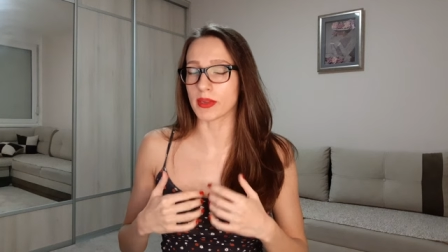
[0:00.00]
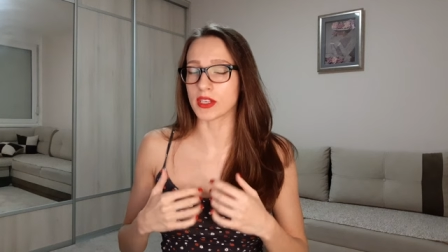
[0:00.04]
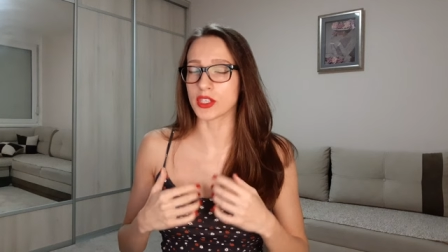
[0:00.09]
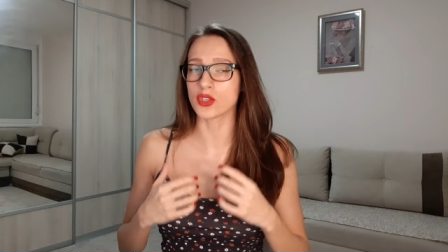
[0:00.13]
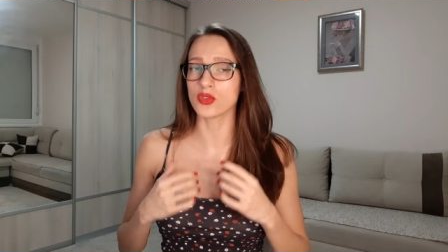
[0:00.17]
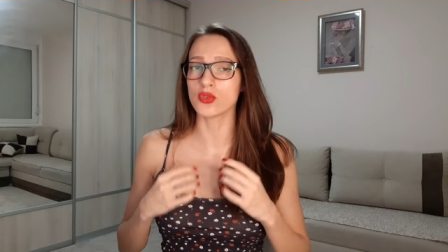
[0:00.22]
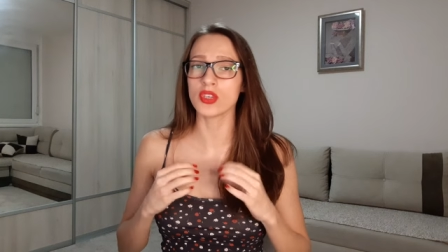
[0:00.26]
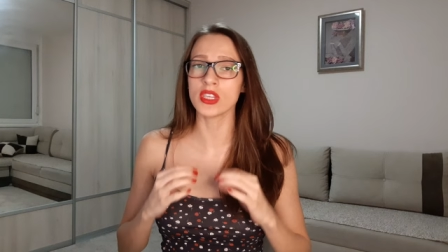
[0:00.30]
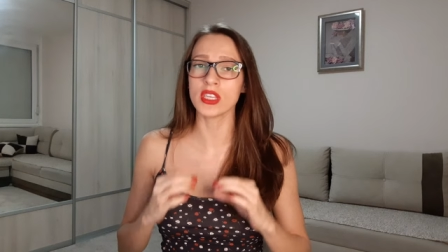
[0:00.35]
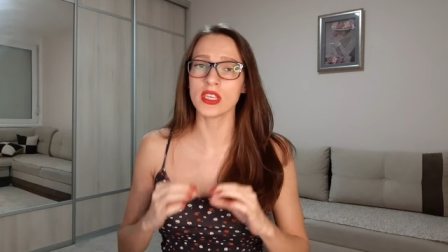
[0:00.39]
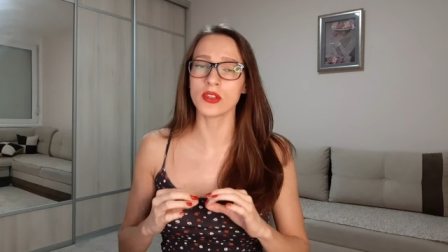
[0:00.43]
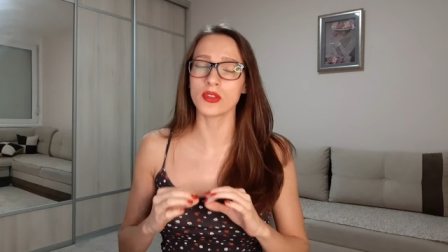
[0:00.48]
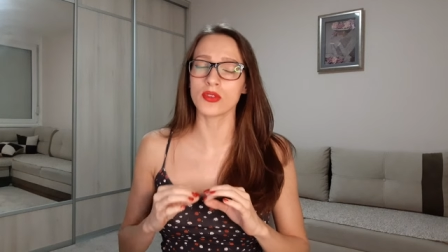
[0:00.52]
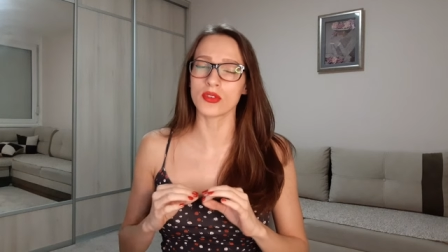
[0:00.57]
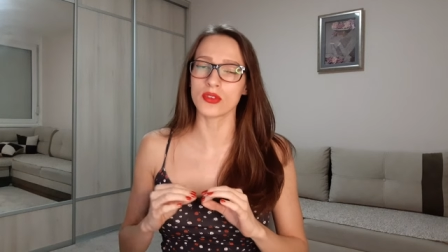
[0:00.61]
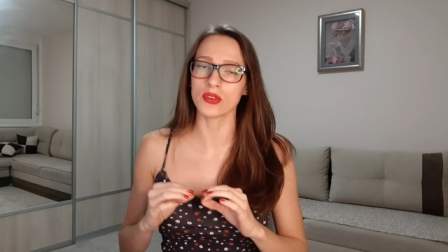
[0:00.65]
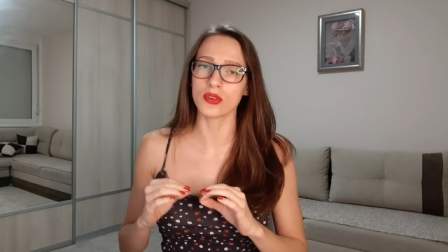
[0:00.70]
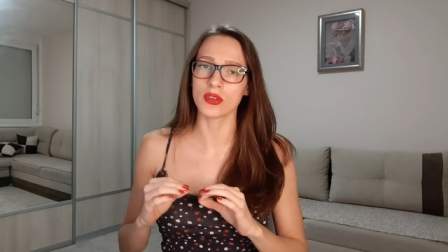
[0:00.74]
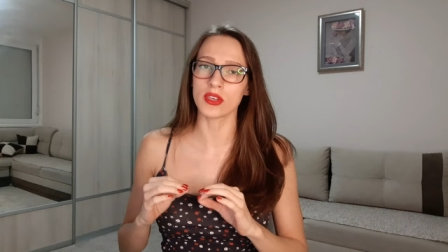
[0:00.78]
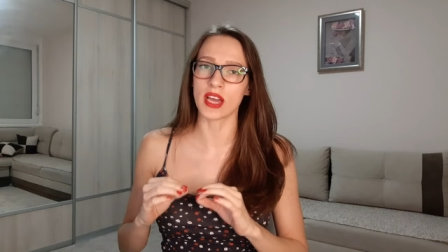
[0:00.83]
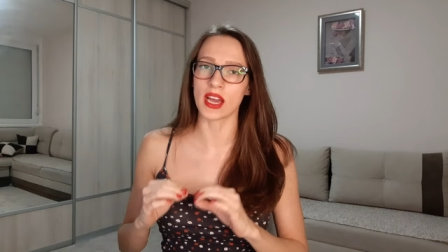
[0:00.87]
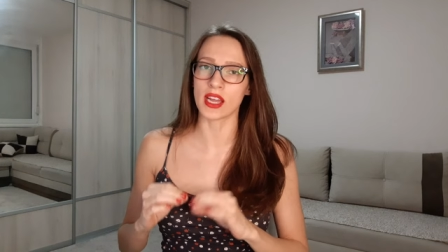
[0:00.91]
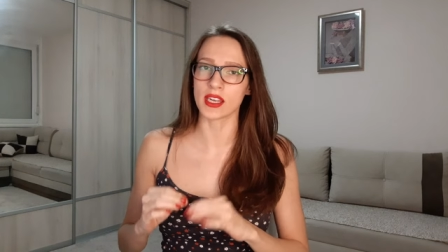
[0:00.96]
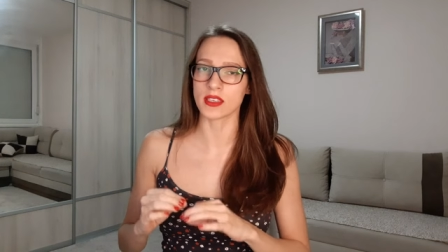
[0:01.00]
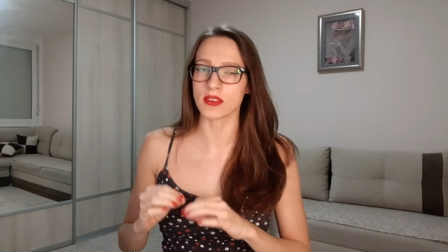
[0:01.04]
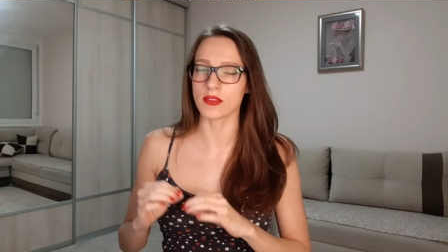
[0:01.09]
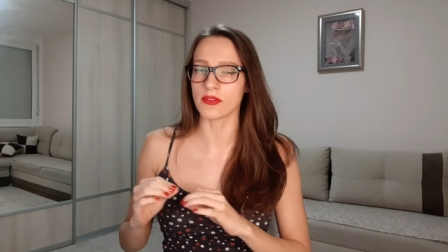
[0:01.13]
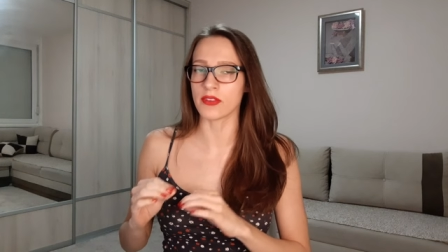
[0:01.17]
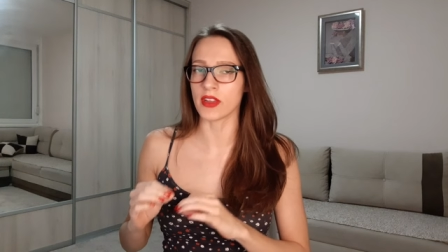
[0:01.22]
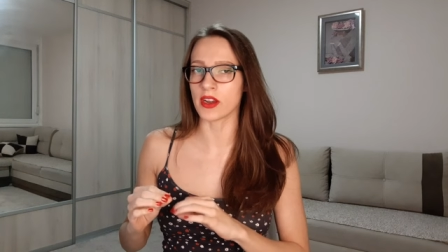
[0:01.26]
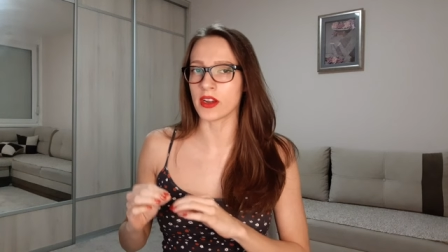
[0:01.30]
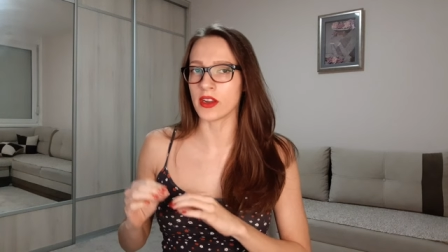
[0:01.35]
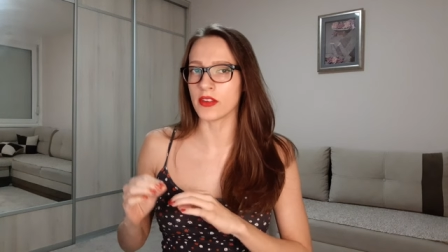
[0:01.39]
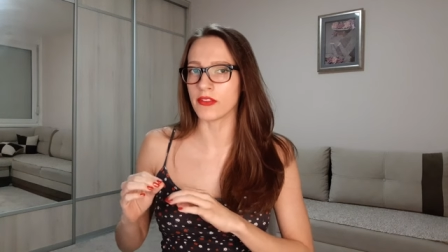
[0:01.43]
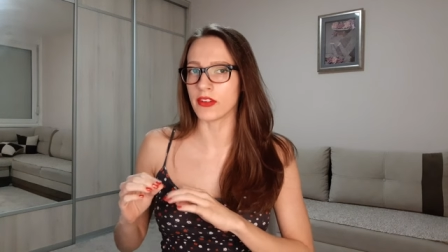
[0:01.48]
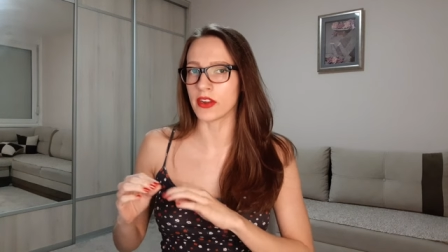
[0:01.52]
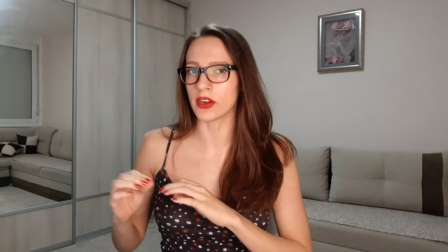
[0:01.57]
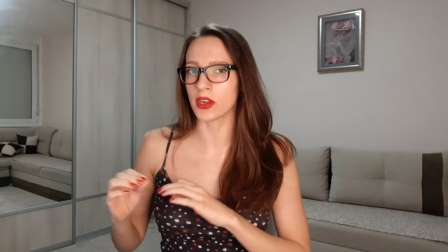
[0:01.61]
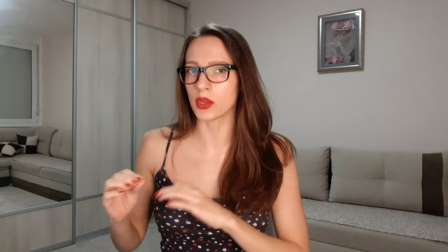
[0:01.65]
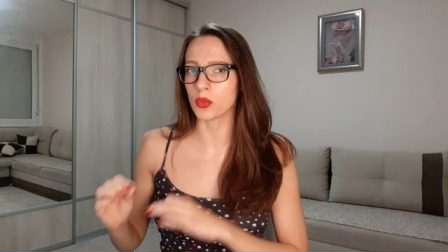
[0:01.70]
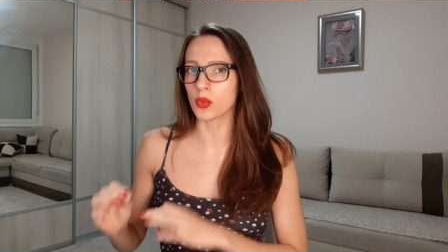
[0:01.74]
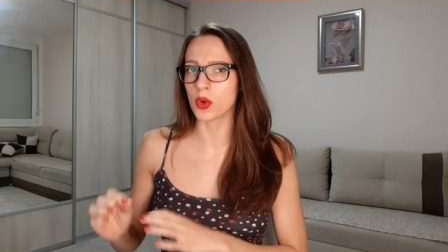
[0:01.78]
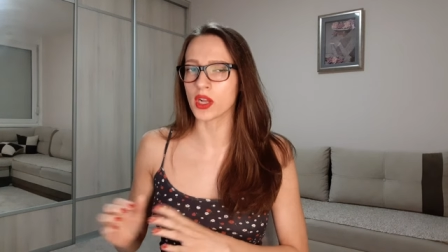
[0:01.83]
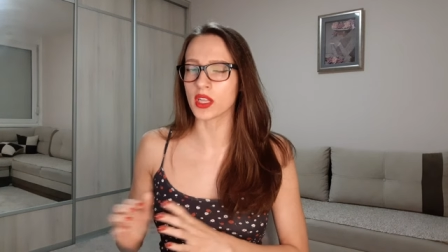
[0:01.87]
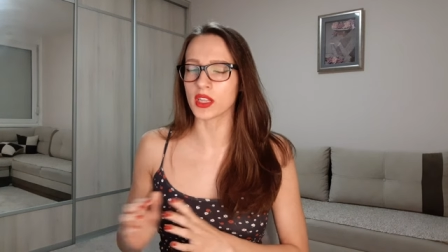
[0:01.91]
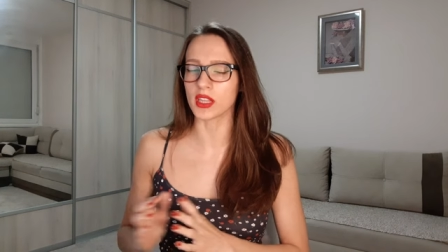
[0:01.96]
but you need to do that very,
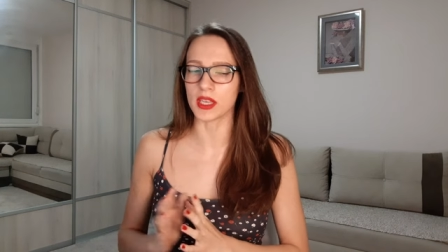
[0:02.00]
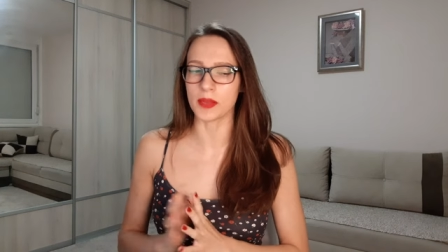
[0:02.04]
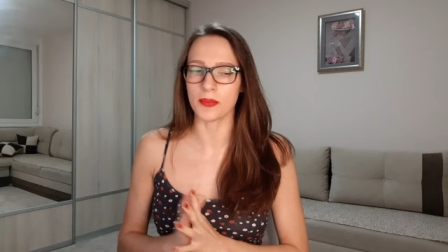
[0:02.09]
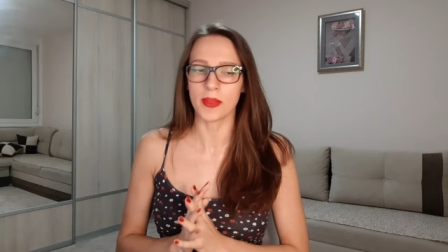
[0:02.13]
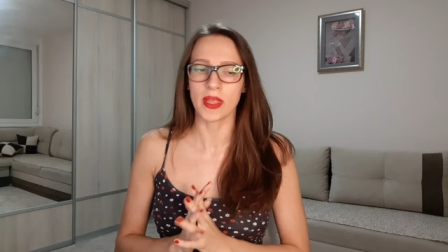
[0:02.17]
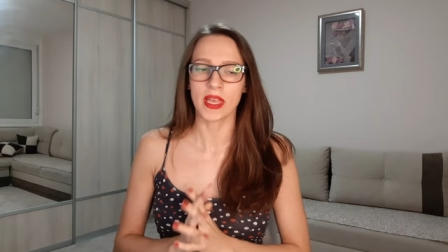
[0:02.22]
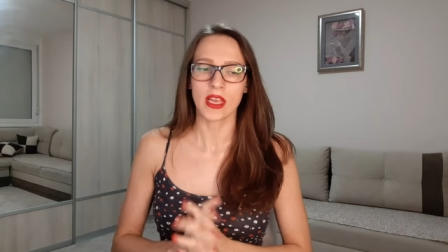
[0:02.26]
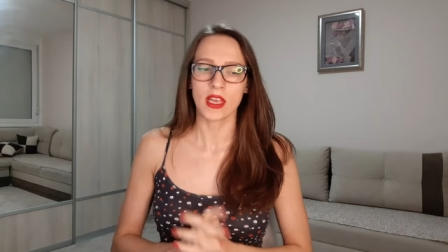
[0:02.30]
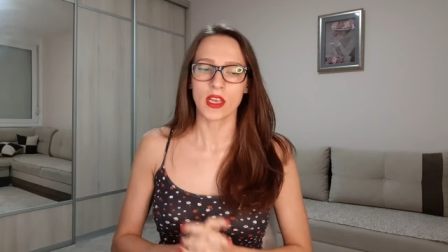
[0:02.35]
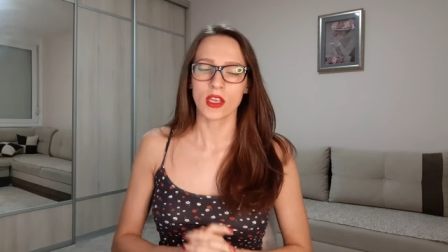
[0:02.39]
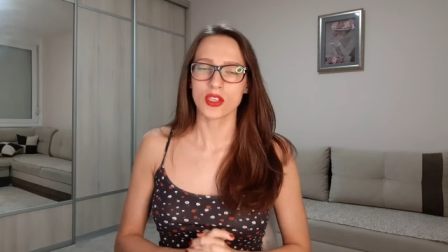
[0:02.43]
very quickly.